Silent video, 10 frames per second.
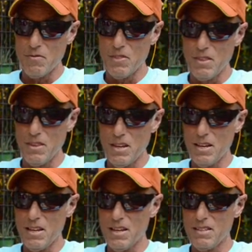
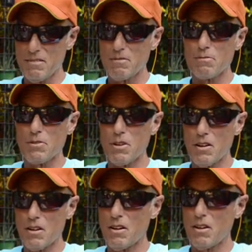they
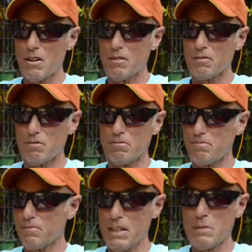
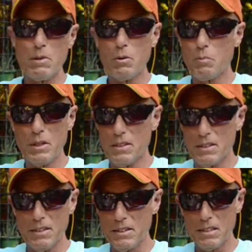can be repeated
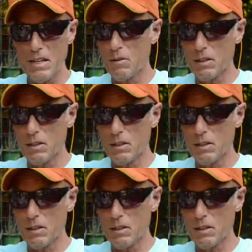any time.